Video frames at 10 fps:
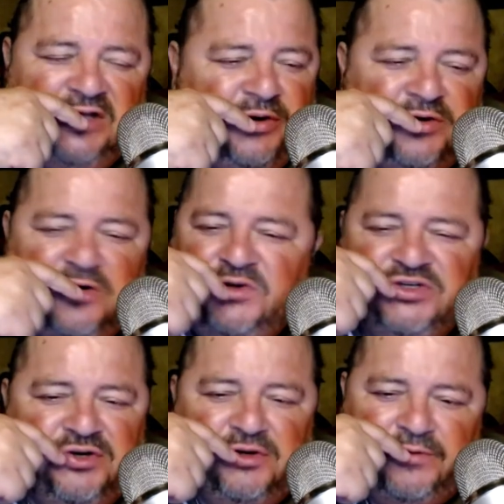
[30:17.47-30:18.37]
I don't know what you're
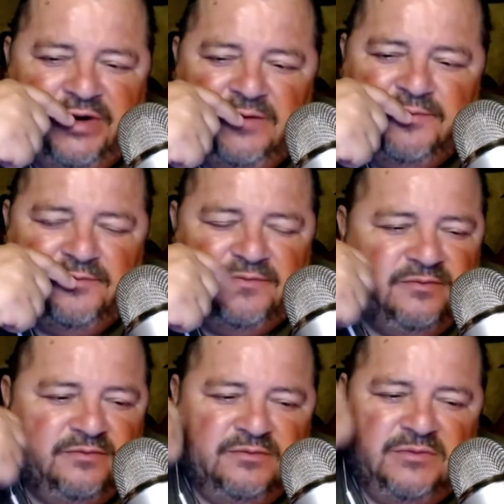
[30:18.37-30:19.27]
going to write.
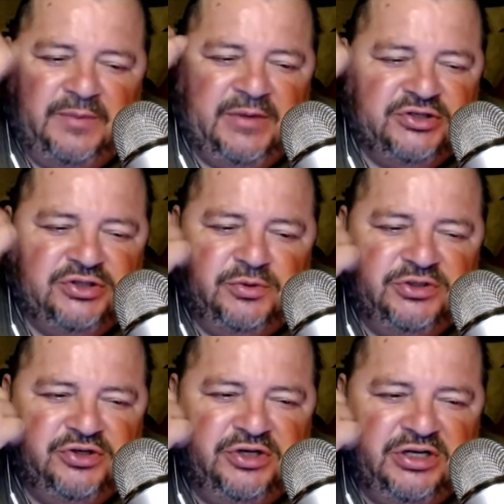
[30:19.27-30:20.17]
I'm not sure what
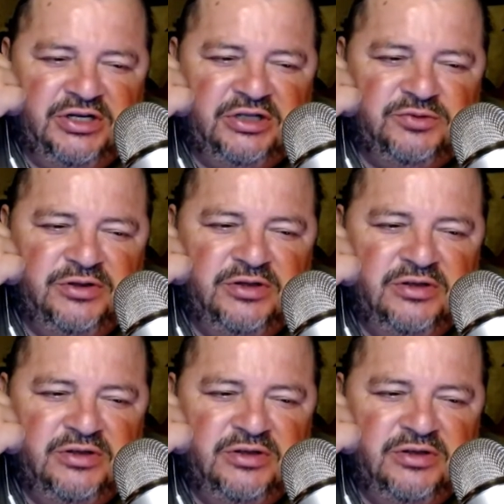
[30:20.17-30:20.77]
you're going to connect with.